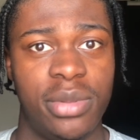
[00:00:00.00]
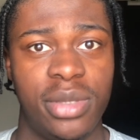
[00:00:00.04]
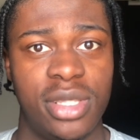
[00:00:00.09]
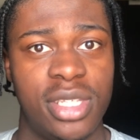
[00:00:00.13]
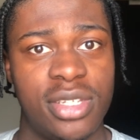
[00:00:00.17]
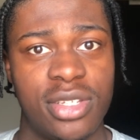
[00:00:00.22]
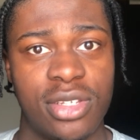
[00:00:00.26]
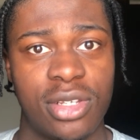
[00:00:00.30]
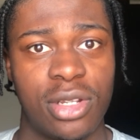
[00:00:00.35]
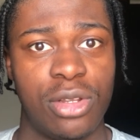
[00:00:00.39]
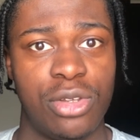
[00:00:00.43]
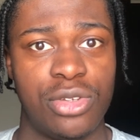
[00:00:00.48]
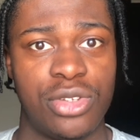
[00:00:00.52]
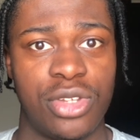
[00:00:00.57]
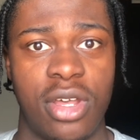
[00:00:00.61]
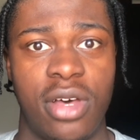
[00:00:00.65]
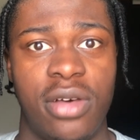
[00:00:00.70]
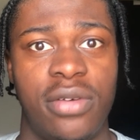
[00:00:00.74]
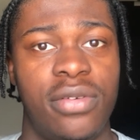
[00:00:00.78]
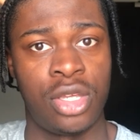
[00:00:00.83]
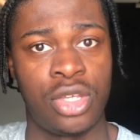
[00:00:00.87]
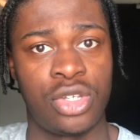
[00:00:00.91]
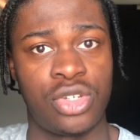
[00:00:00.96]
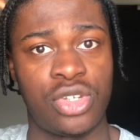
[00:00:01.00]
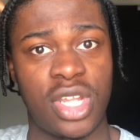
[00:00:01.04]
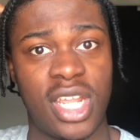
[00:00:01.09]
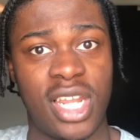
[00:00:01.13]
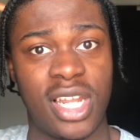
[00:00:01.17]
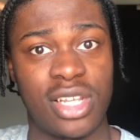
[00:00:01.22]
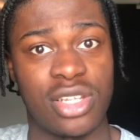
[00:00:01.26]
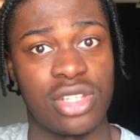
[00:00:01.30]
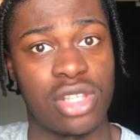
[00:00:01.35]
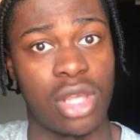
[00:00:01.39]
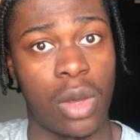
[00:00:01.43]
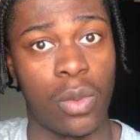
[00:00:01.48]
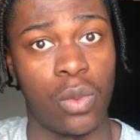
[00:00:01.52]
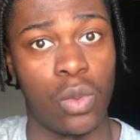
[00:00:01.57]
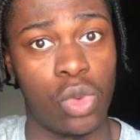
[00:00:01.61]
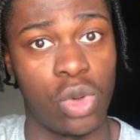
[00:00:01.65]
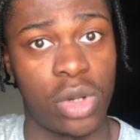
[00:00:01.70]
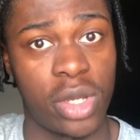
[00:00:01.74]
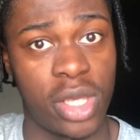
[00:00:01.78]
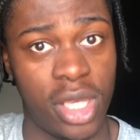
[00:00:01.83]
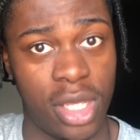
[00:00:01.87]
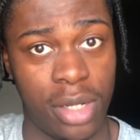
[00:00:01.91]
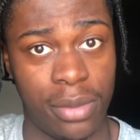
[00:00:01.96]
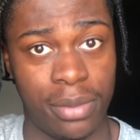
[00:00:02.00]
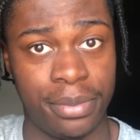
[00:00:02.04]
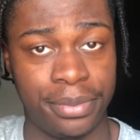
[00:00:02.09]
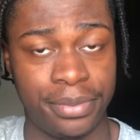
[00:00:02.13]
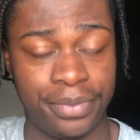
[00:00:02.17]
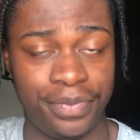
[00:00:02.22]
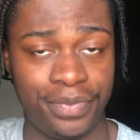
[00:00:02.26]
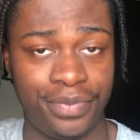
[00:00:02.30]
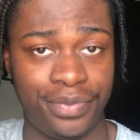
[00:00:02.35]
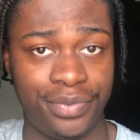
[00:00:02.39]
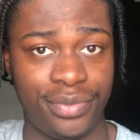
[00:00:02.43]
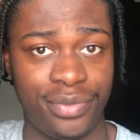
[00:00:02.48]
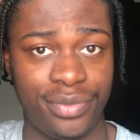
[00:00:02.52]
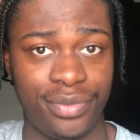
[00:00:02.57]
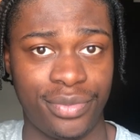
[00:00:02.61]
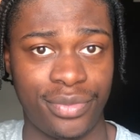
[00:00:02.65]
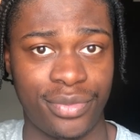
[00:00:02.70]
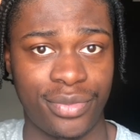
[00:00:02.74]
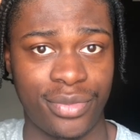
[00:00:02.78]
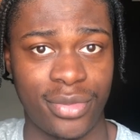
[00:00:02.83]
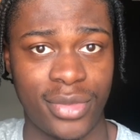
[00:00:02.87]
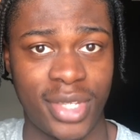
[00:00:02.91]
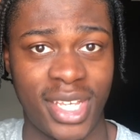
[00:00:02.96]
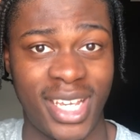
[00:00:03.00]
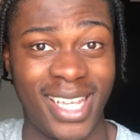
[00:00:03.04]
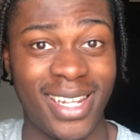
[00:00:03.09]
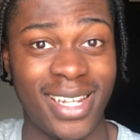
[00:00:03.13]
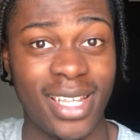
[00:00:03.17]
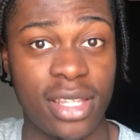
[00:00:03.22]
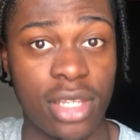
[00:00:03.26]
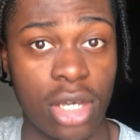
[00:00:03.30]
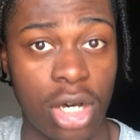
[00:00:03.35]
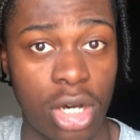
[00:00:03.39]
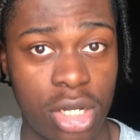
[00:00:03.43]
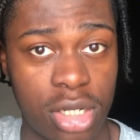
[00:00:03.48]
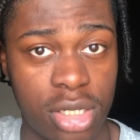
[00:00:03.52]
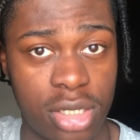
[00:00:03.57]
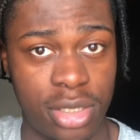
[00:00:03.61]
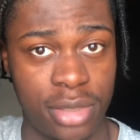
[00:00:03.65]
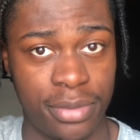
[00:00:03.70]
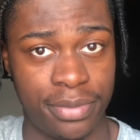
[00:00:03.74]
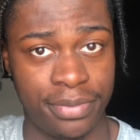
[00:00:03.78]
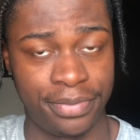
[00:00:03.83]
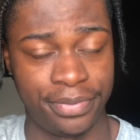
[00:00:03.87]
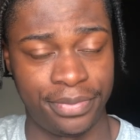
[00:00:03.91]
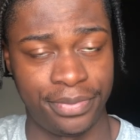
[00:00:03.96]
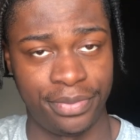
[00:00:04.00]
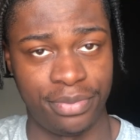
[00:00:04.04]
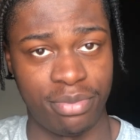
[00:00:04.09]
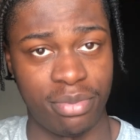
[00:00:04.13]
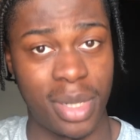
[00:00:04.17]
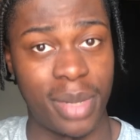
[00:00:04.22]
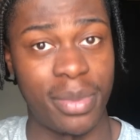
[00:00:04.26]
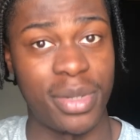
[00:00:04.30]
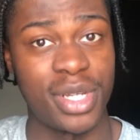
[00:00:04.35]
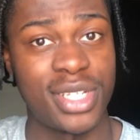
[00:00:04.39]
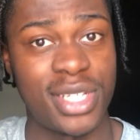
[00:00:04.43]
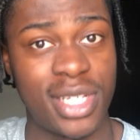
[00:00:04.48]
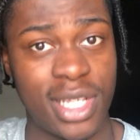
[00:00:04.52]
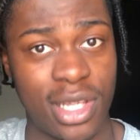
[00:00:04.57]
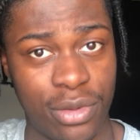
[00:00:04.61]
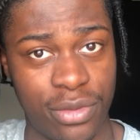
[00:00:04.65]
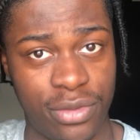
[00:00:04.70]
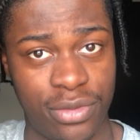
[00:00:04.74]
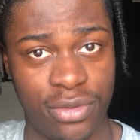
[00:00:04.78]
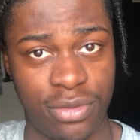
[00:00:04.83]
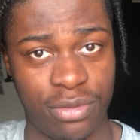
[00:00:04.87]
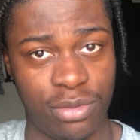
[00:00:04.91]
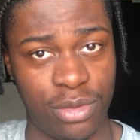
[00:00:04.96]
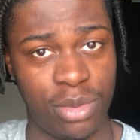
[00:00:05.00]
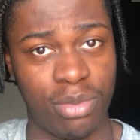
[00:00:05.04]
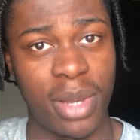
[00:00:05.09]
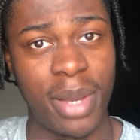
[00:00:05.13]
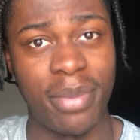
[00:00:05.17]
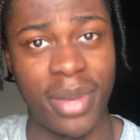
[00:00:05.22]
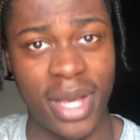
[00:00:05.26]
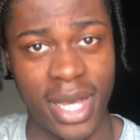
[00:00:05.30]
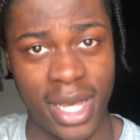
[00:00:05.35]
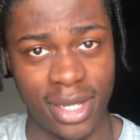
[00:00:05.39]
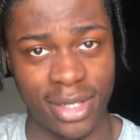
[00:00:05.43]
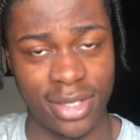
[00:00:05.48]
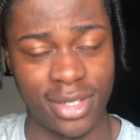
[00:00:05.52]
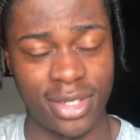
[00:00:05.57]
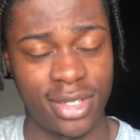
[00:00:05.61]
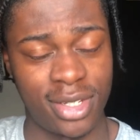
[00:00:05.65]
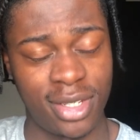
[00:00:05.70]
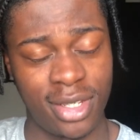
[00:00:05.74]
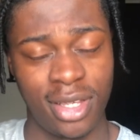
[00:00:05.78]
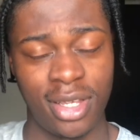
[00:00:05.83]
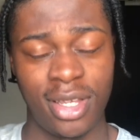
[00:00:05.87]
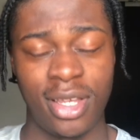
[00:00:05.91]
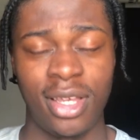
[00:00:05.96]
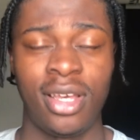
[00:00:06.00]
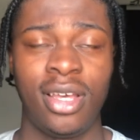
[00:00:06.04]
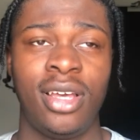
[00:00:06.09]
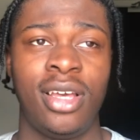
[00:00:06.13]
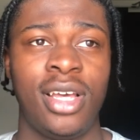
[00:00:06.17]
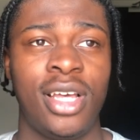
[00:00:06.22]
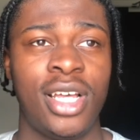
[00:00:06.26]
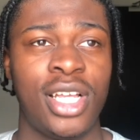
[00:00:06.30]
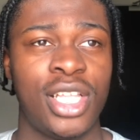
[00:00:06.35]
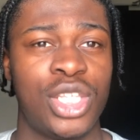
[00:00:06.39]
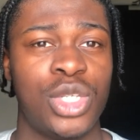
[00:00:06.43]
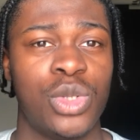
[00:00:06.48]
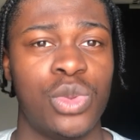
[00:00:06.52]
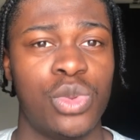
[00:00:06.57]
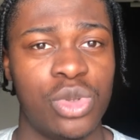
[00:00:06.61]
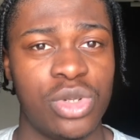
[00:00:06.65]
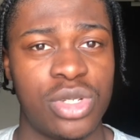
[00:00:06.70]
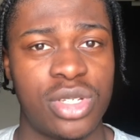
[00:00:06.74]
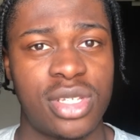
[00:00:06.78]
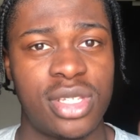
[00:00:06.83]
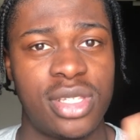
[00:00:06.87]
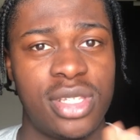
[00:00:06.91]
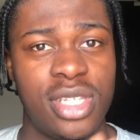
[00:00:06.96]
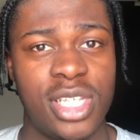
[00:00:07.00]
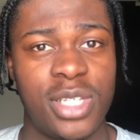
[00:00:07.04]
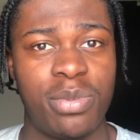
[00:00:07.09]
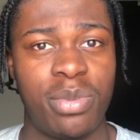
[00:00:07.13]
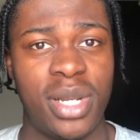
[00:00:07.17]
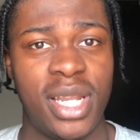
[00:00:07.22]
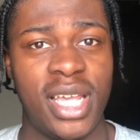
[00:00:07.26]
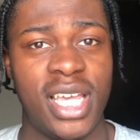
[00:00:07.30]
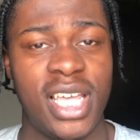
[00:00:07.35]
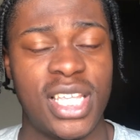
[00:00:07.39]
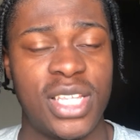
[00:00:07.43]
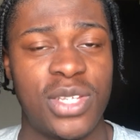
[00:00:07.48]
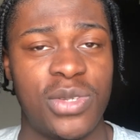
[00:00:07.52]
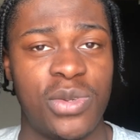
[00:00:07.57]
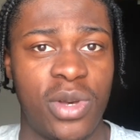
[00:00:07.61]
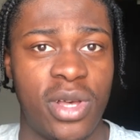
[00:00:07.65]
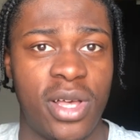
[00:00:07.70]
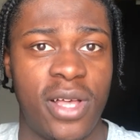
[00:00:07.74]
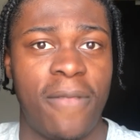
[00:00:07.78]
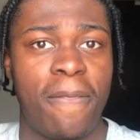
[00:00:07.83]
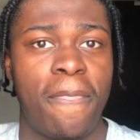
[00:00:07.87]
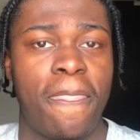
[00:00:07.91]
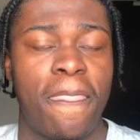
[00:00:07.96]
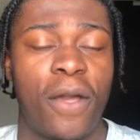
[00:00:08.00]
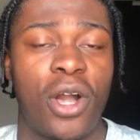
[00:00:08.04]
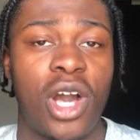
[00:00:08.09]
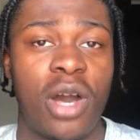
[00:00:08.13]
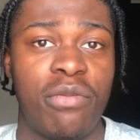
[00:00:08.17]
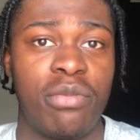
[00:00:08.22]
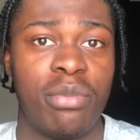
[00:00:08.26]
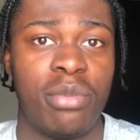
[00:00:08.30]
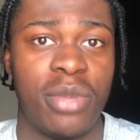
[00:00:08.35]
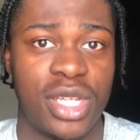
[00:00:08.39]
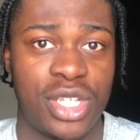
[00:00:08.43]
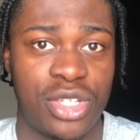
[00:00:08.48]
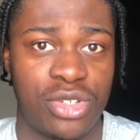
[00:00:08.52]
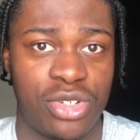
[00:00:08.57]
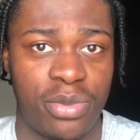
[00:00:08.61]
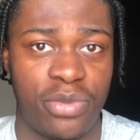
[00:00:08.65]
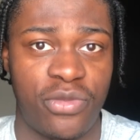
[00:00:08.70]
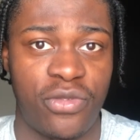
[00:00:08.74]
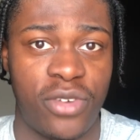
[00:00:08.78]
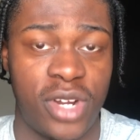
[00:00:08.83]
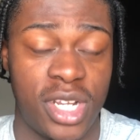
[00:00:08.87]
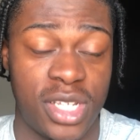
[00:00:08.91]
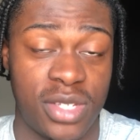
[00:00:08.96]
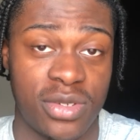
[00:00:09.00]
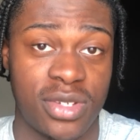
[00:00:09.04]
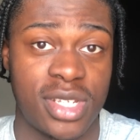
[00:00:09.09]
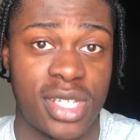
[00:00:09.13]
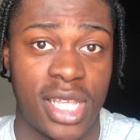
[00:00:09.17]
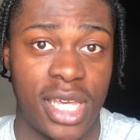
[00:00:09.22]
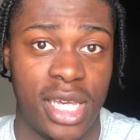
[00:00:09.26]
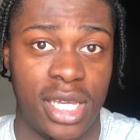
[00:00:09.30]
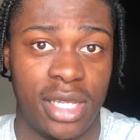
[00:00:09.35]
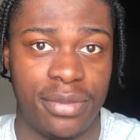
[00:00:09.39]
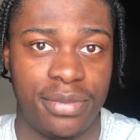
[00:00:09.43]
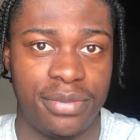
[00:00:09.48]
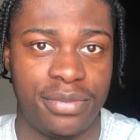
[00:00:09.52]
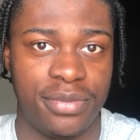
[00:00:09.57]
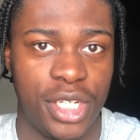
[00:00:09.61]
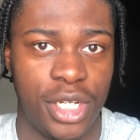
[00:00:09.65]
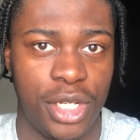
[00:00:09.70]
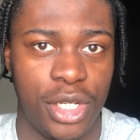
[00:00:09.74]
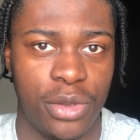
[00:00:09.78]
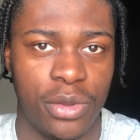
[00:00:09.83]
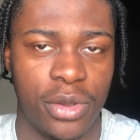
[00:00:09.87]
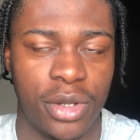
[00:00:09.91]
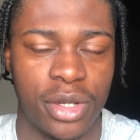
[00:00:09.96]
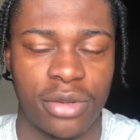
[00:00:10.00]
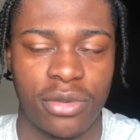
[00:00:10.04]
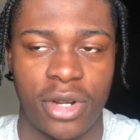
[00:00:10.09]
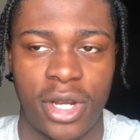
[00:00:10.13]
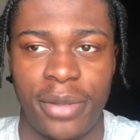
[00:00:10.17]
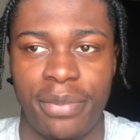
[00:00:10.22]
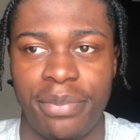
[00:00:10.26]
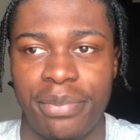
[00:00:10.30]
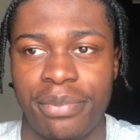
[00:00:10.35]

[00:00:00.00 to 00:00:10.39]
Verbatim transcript: This is close enough. So then I start walking in the dark by myself with my bags towards this place where a couple of my friends were staying in Newark, right?